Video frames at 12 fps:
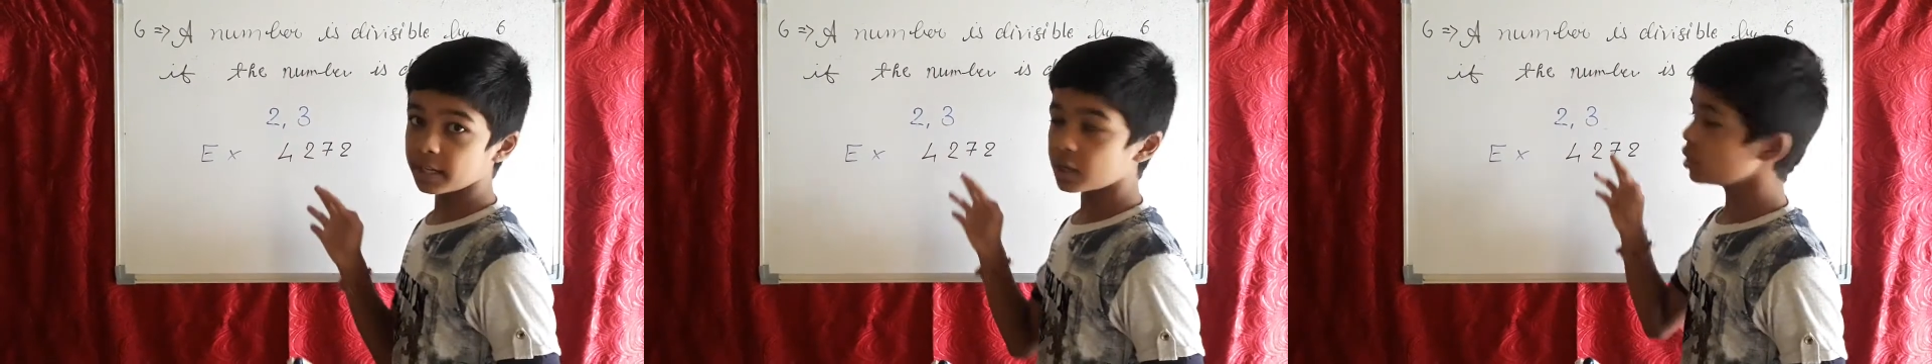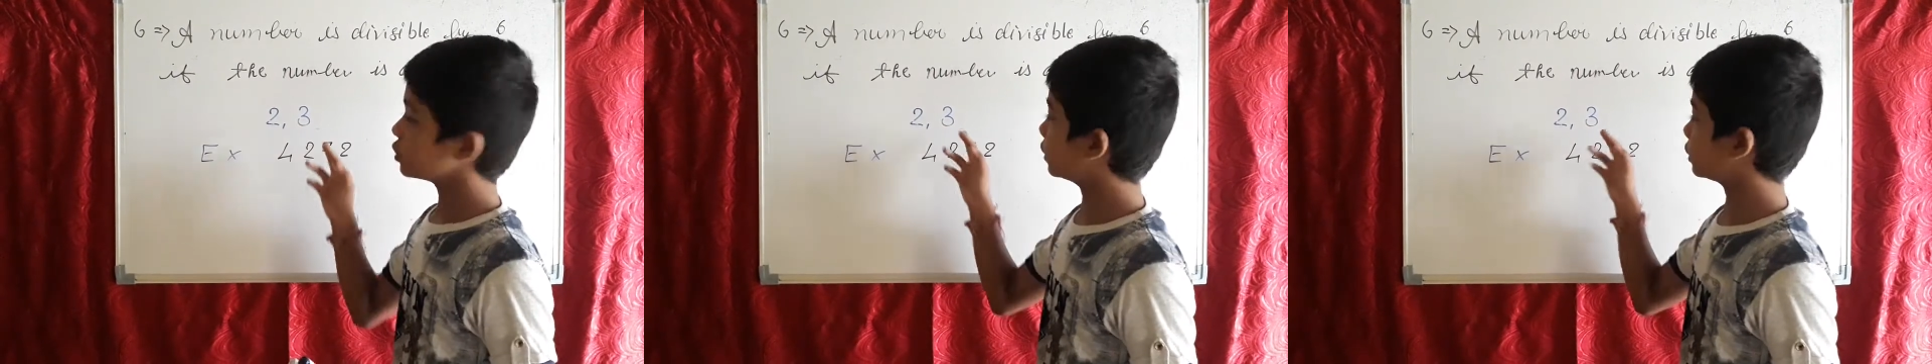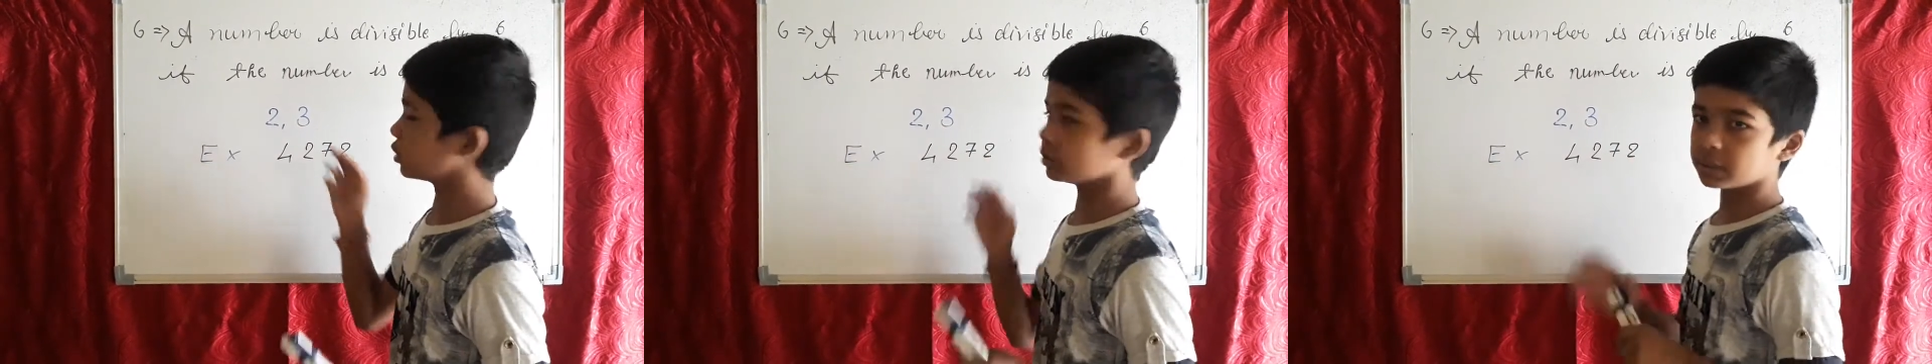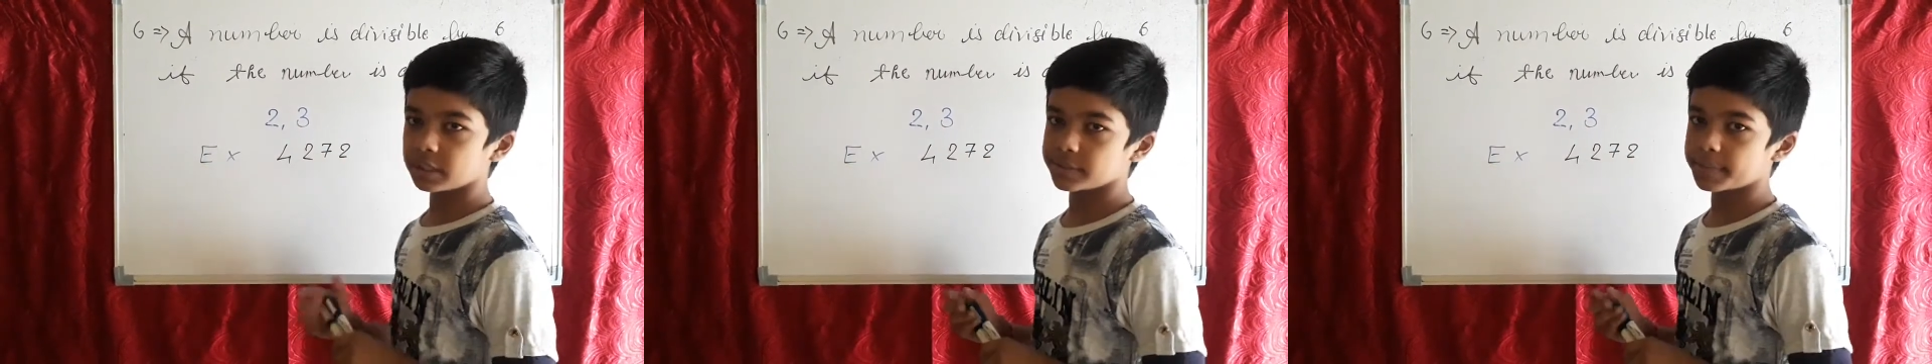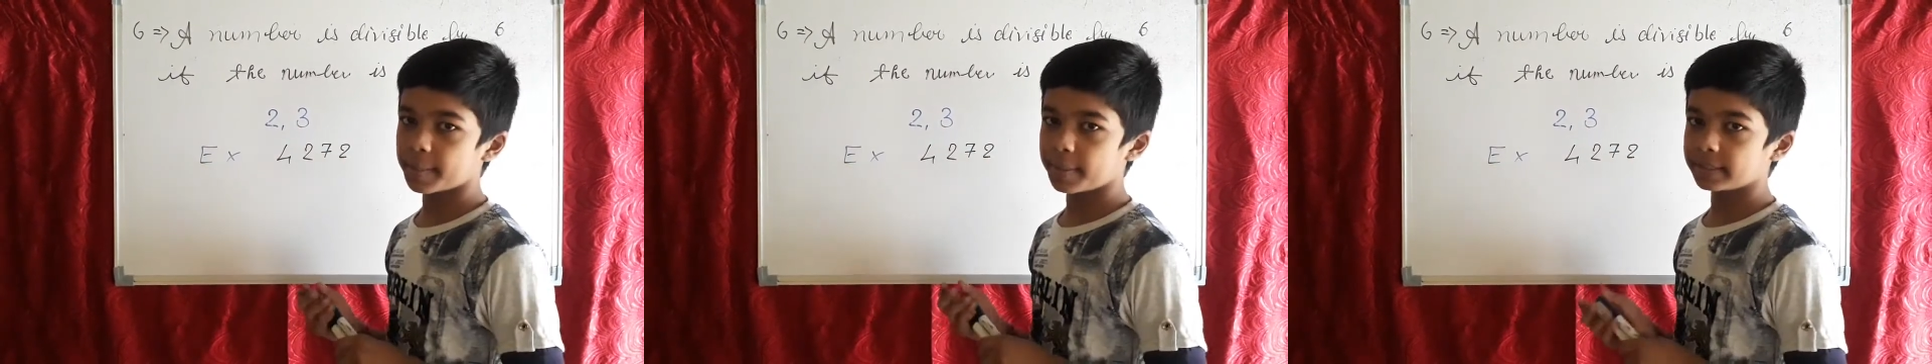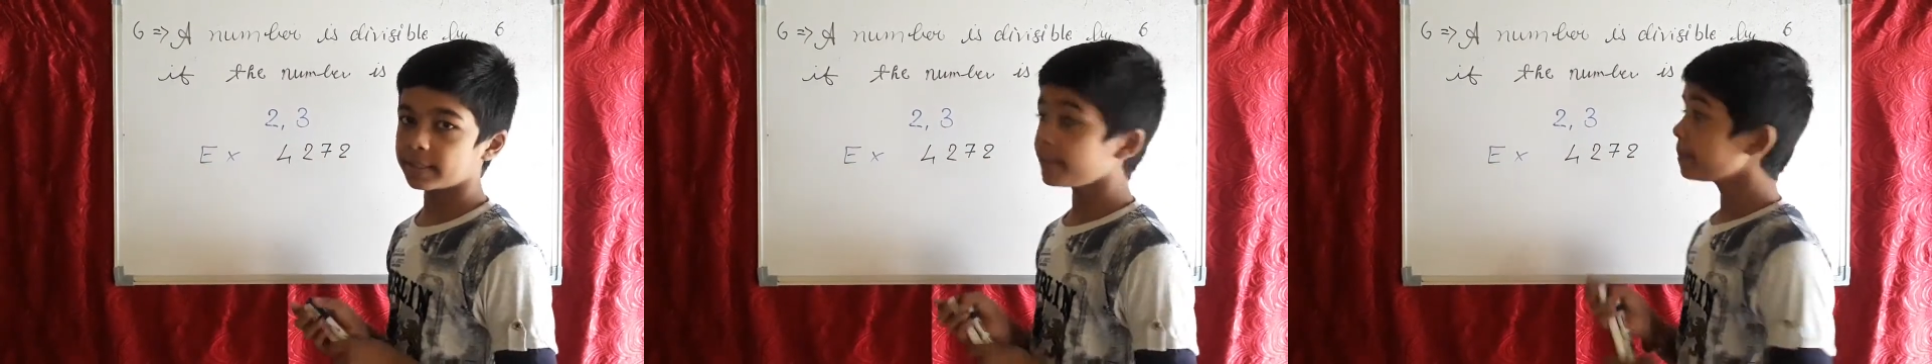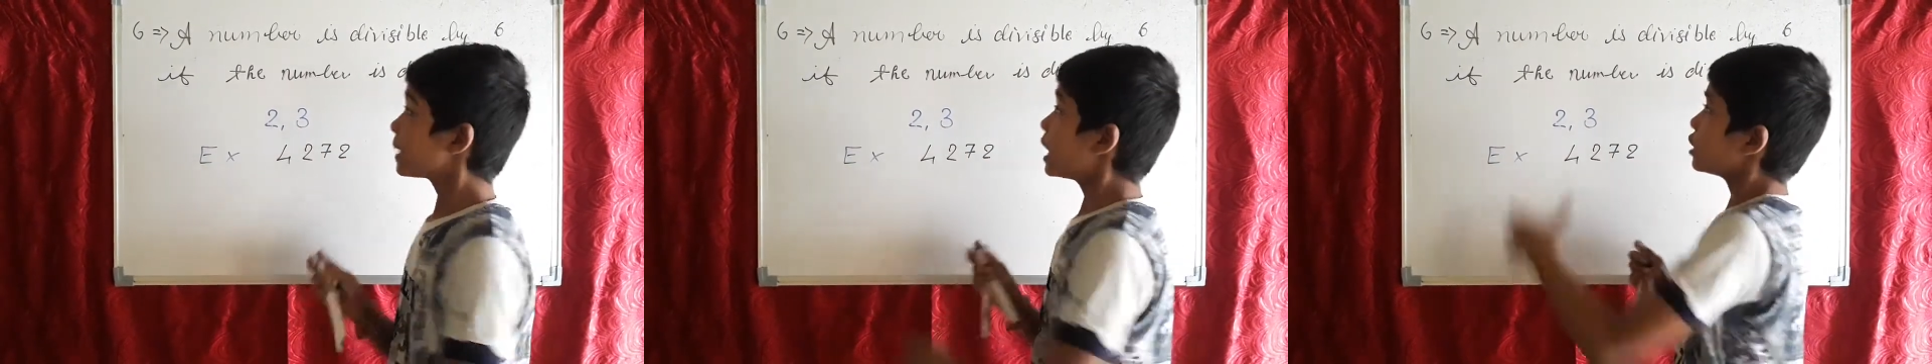So it is also divisible by 3. So